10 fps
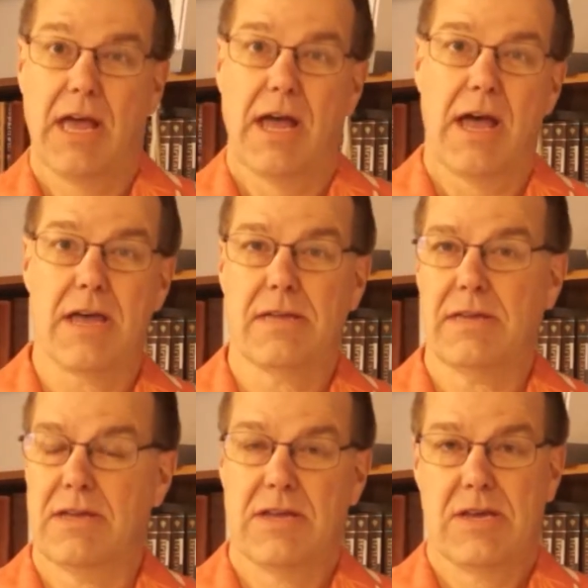Hey,
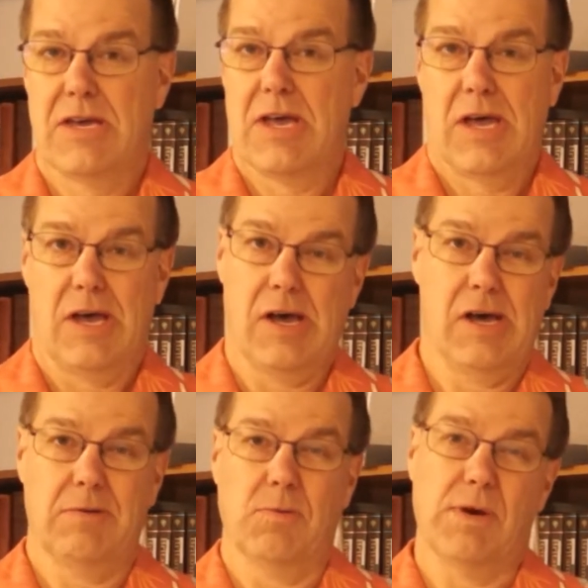
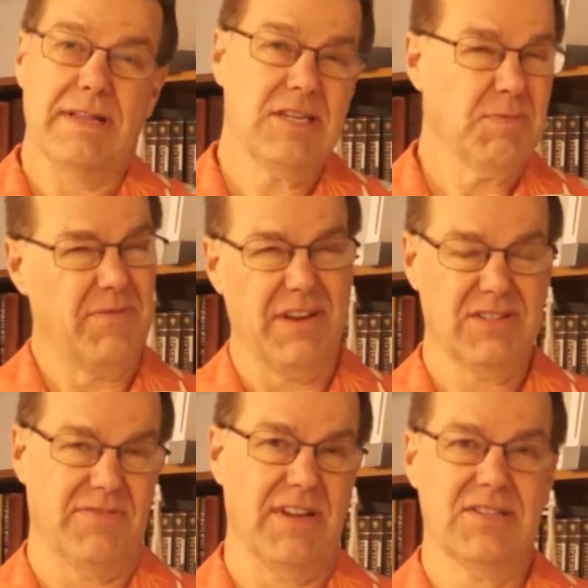when I teach my
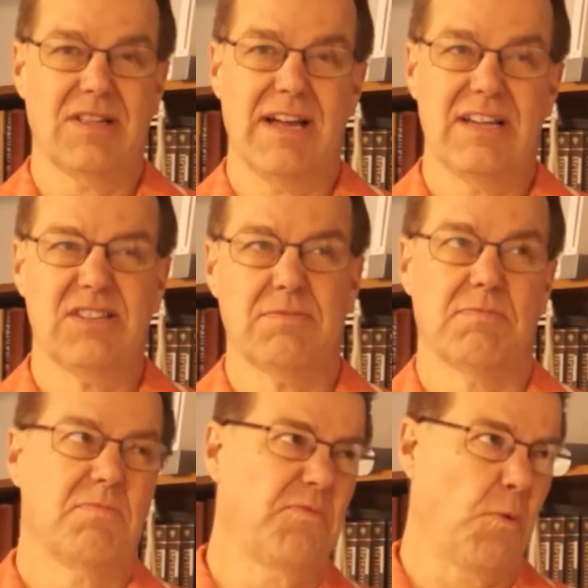face-to-face class,
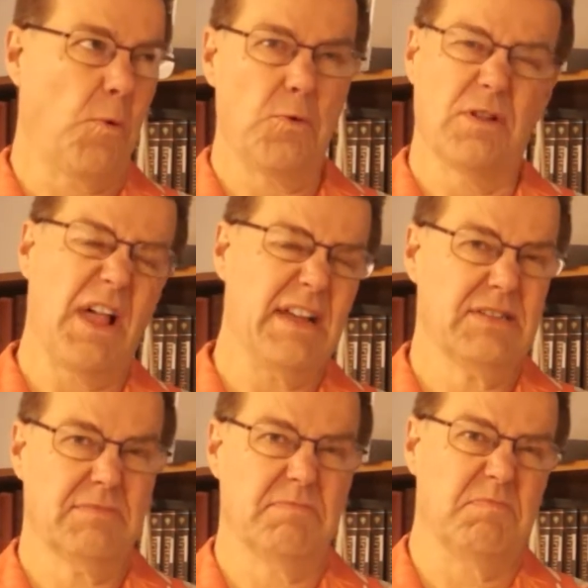for the
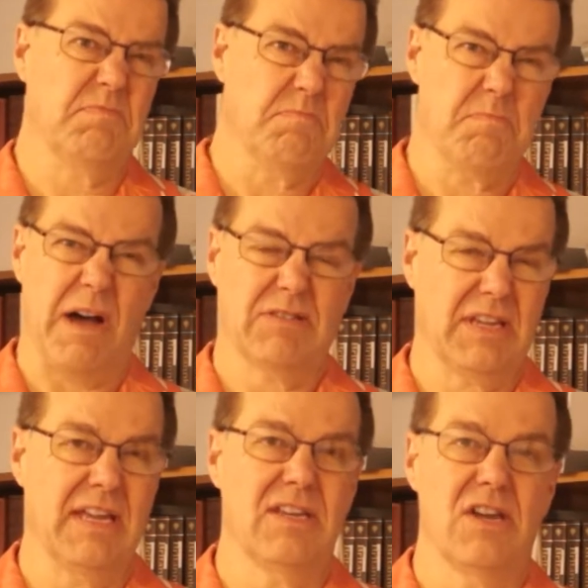last about
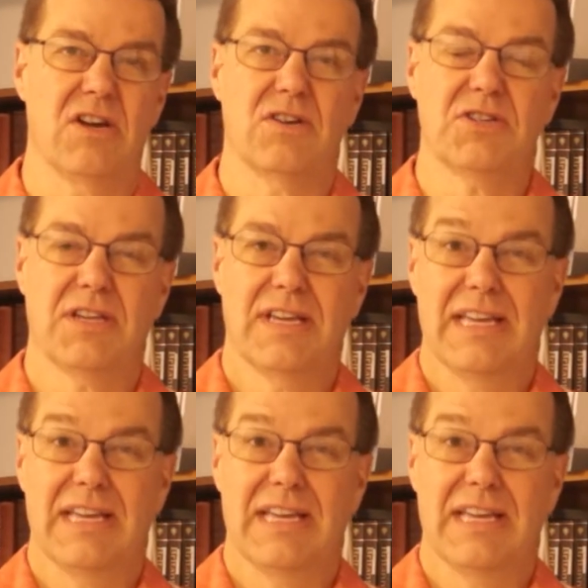10 years,